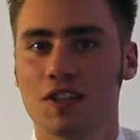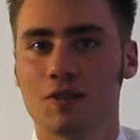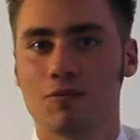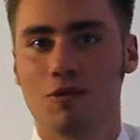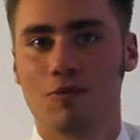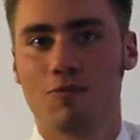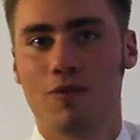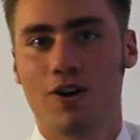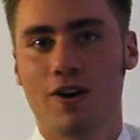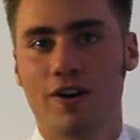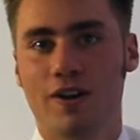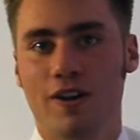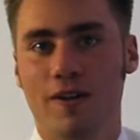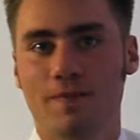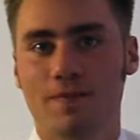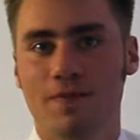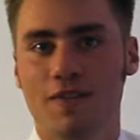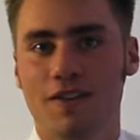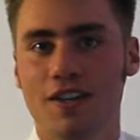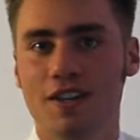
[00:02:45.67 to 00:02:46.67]
the Liberal Party,
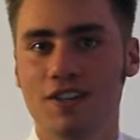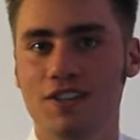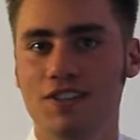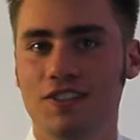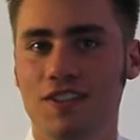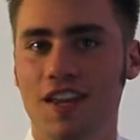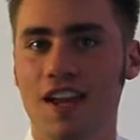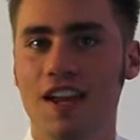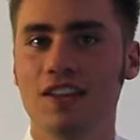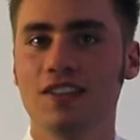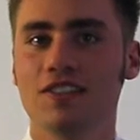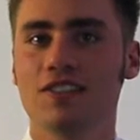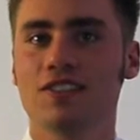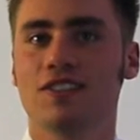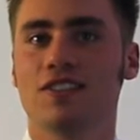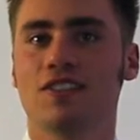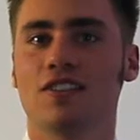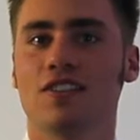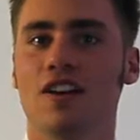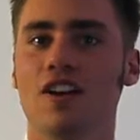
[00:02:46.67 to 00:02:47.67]
his
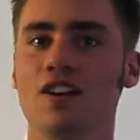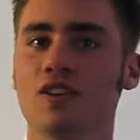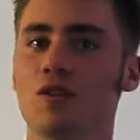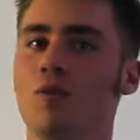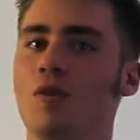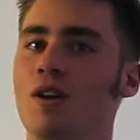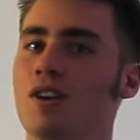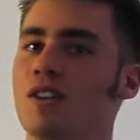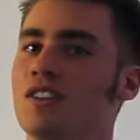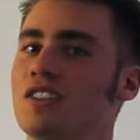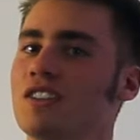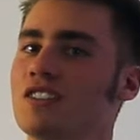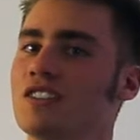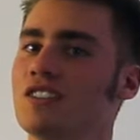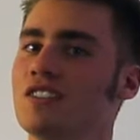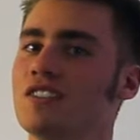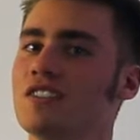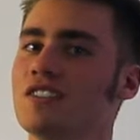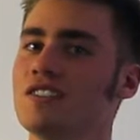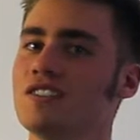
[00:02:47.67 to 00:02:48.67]
stance on oil
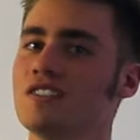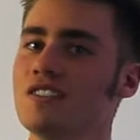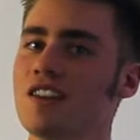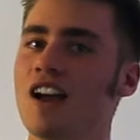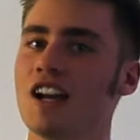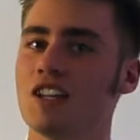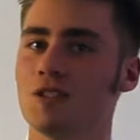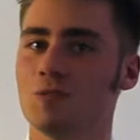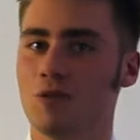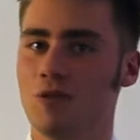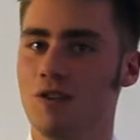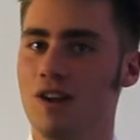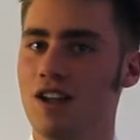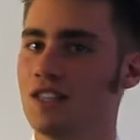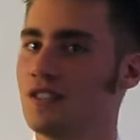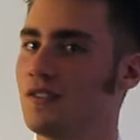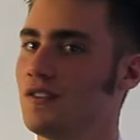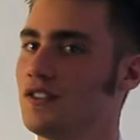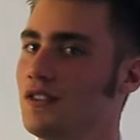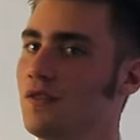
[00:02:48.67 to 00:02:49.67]
is not as
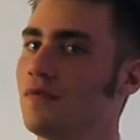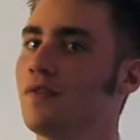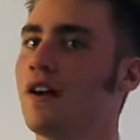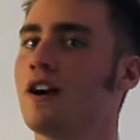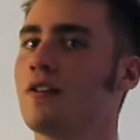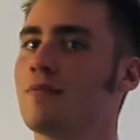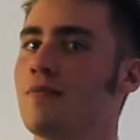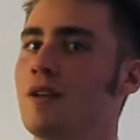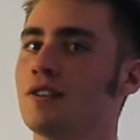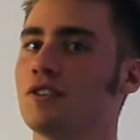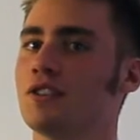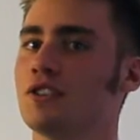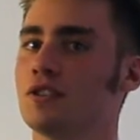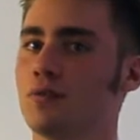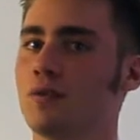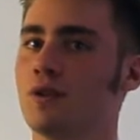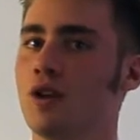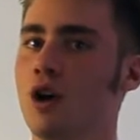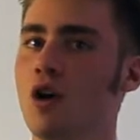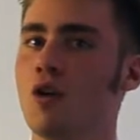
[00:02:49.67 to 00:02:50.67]
progressive as
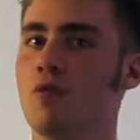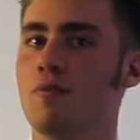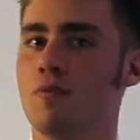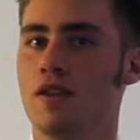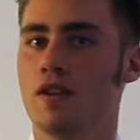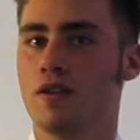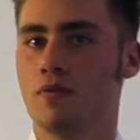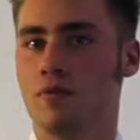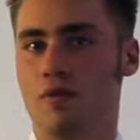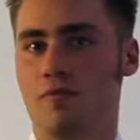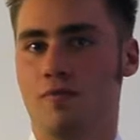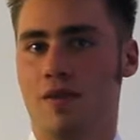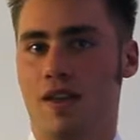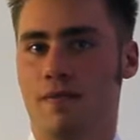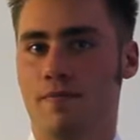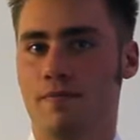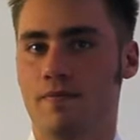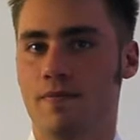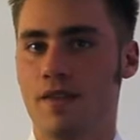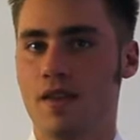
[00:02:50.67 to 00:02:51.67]
environmentalists would hope it would
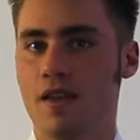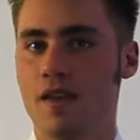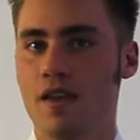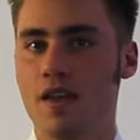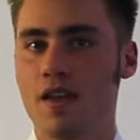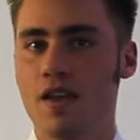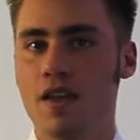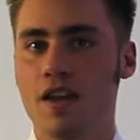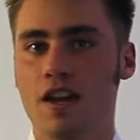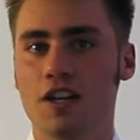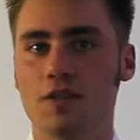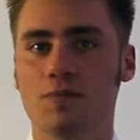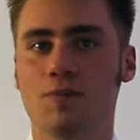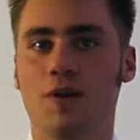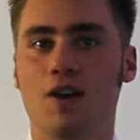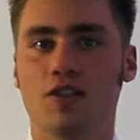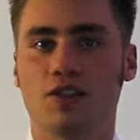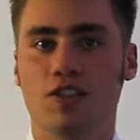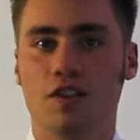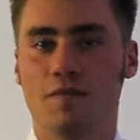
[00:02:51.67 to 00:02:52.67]
be. And his
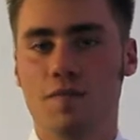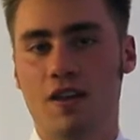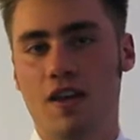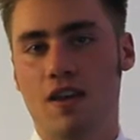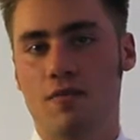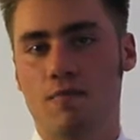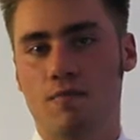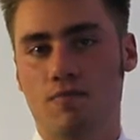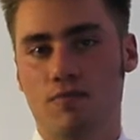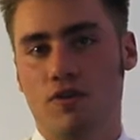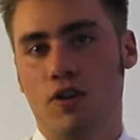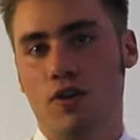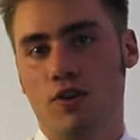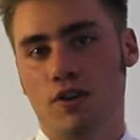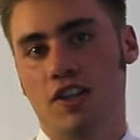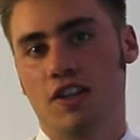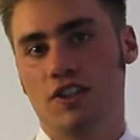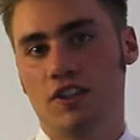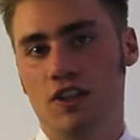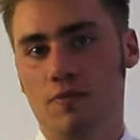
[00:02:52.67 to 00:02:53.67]
policy of being
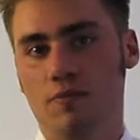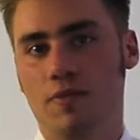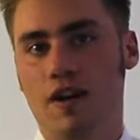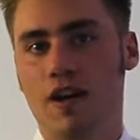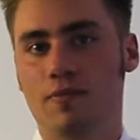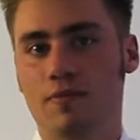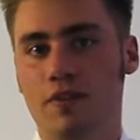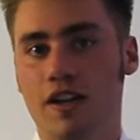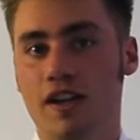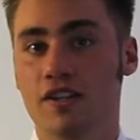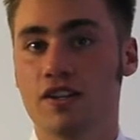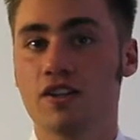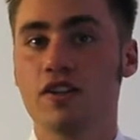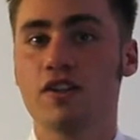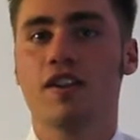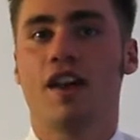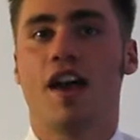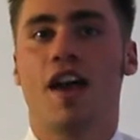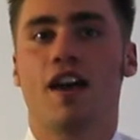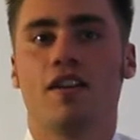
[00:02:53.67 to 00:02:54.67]
pro-Keystone Pipeline
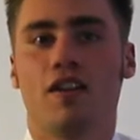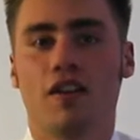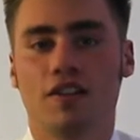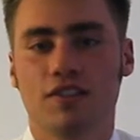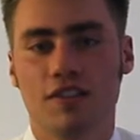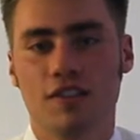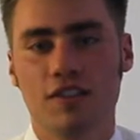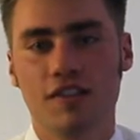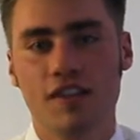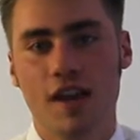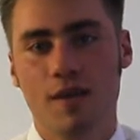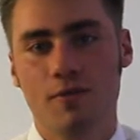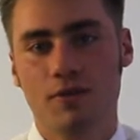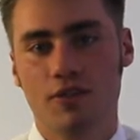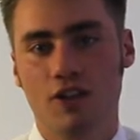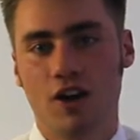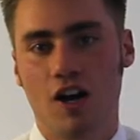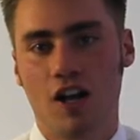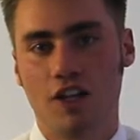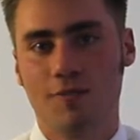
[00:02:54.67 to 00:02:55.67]
could add on to the
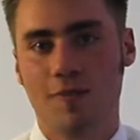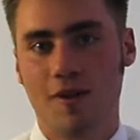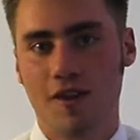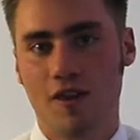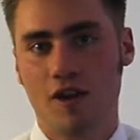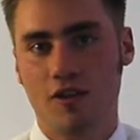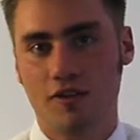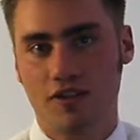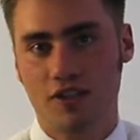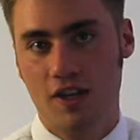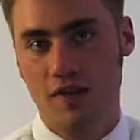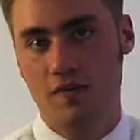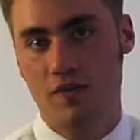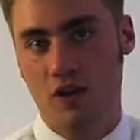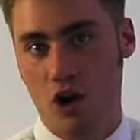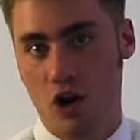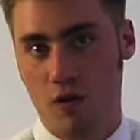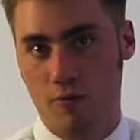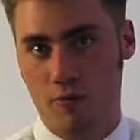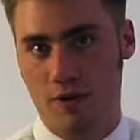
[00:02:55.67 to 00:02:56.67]
damage caused by the Stephen
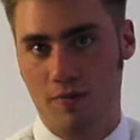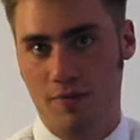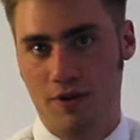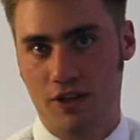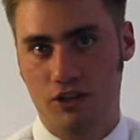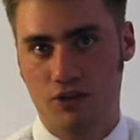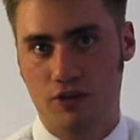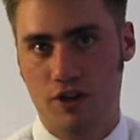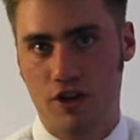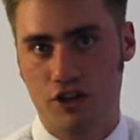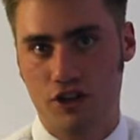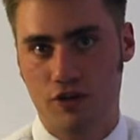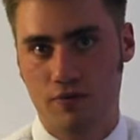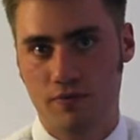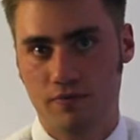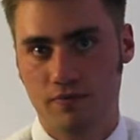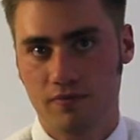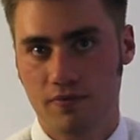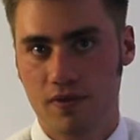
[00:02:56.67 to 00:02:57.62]
Harper administration.